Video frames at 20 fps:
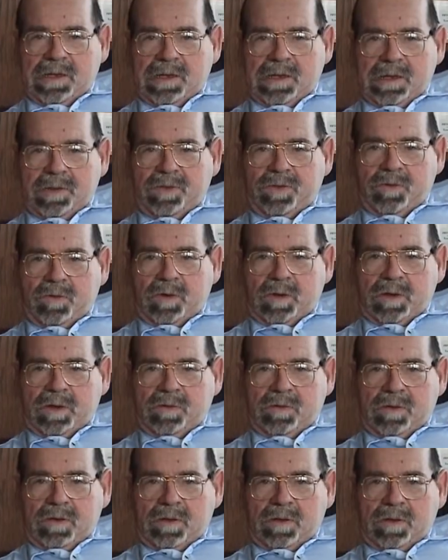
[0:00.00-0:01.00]
Now,
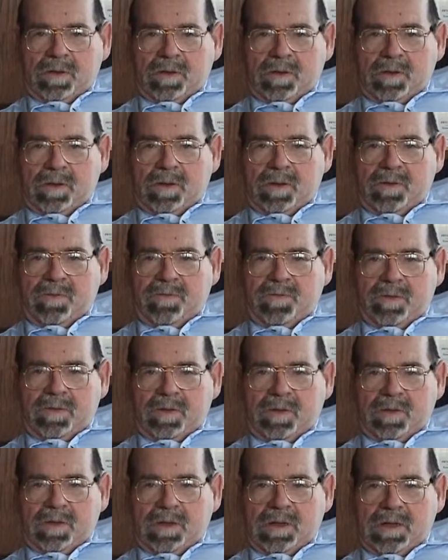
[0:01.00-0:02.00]
throughout all
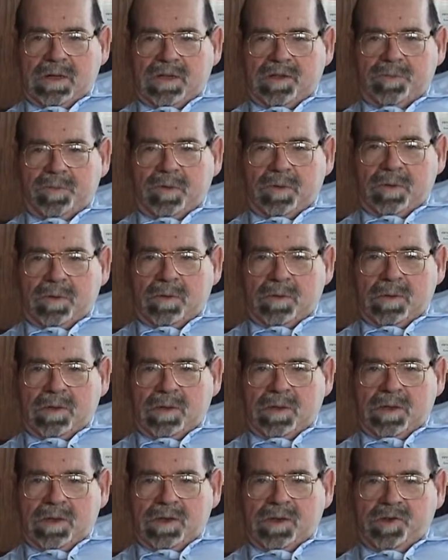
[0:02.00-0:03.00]
of the Gospel,
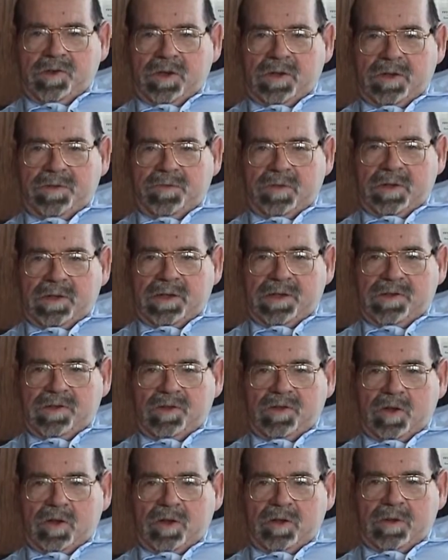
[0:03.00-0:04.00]
John really
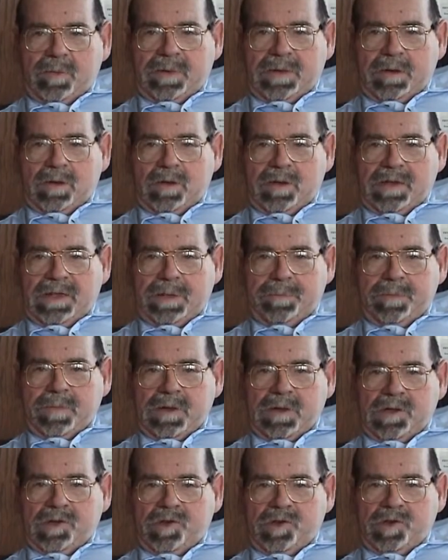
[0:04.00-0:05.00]
isn't talked about all that
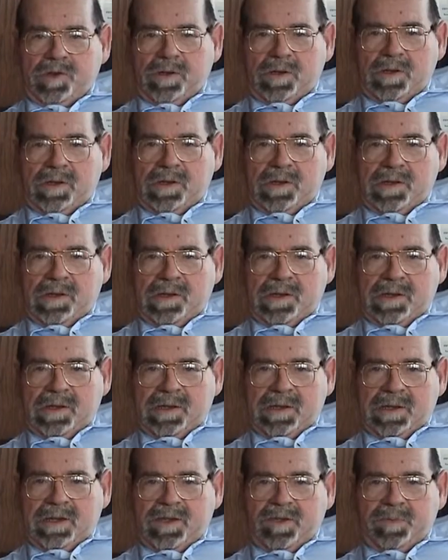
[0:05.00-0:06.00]
much.
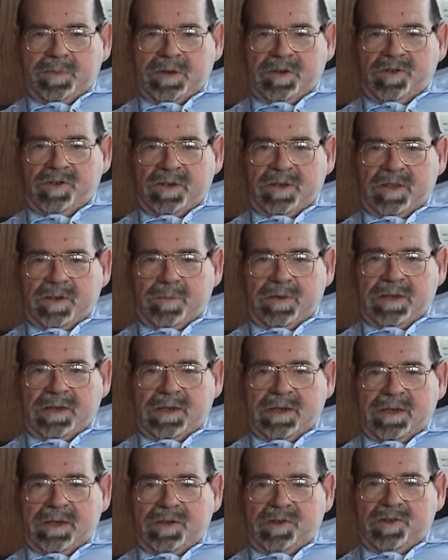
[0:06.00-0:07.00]
He's mentioned at the
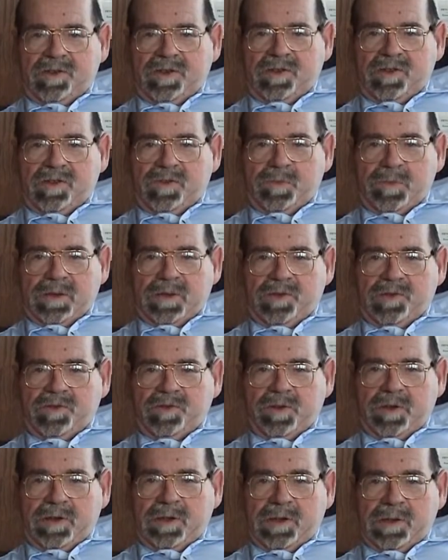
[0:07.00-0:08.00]
beginning of Jesus'
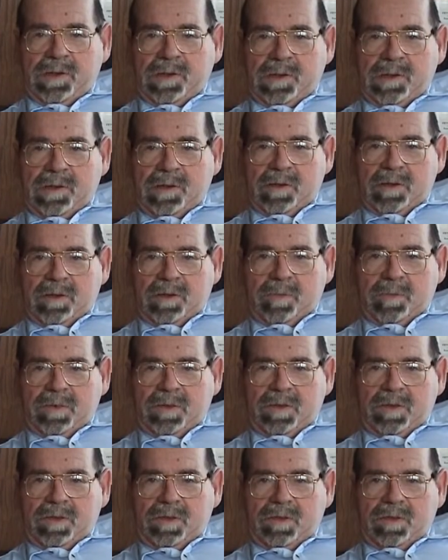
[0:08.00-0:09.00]
ministry,
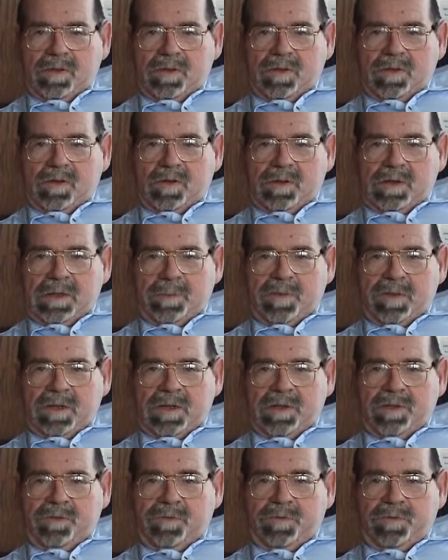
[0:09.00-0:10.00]
but there are a couple
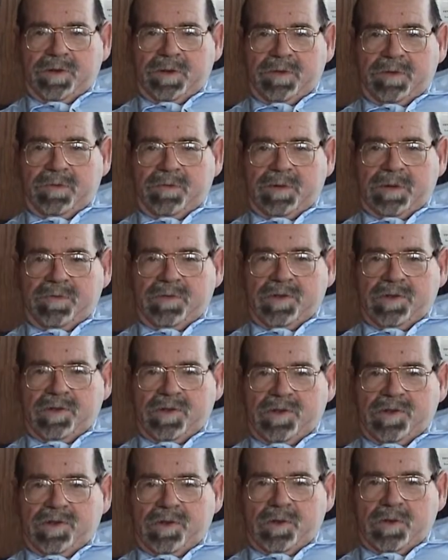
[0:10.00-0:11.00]
other
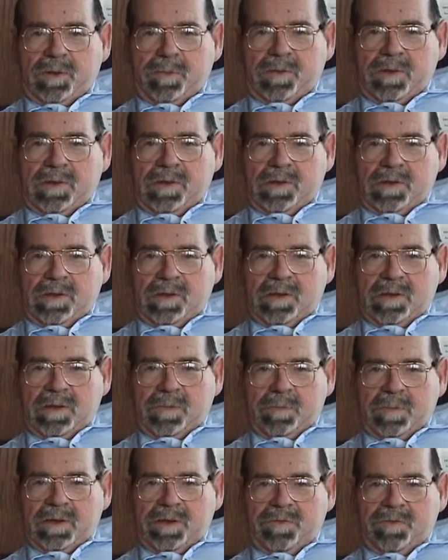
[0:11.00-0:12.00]
references to him,
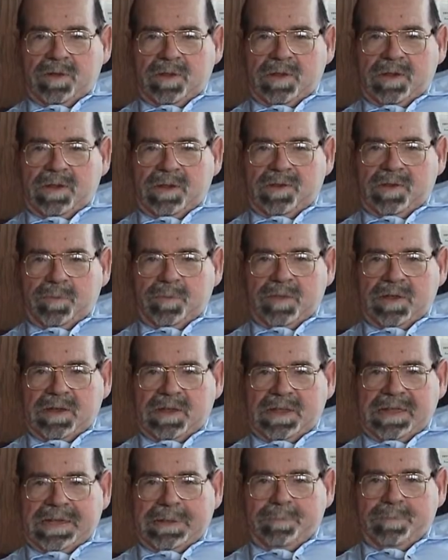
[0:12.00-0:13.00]
but he really doesn't play
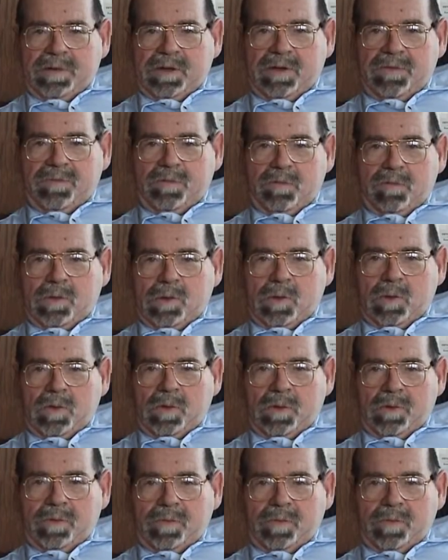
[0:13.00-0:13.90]
that big of a role.